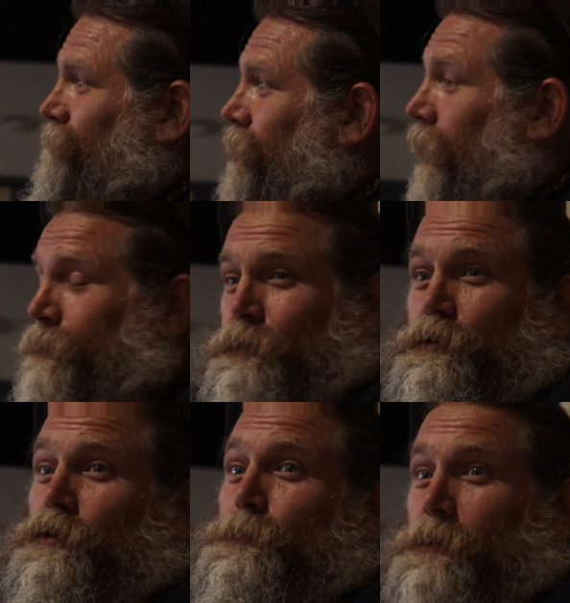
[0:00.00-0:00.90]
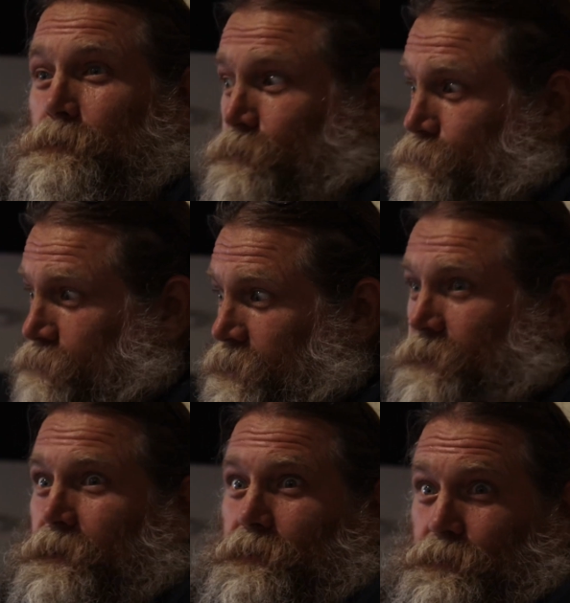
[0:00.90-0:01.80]
I have a terminal degree
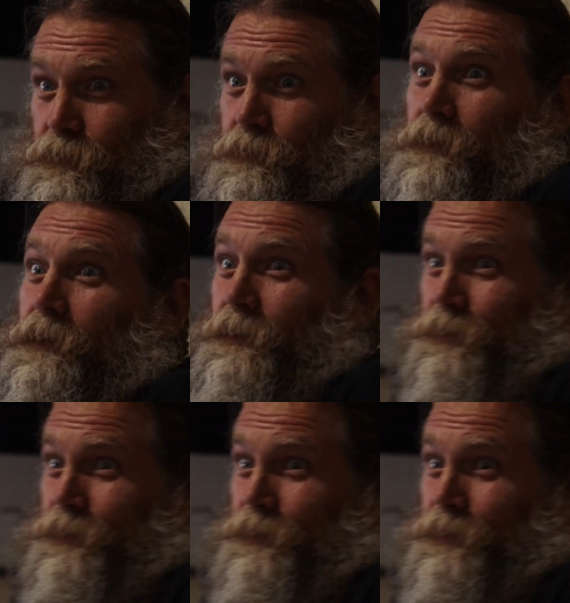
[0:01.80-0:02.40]
in this, just to let you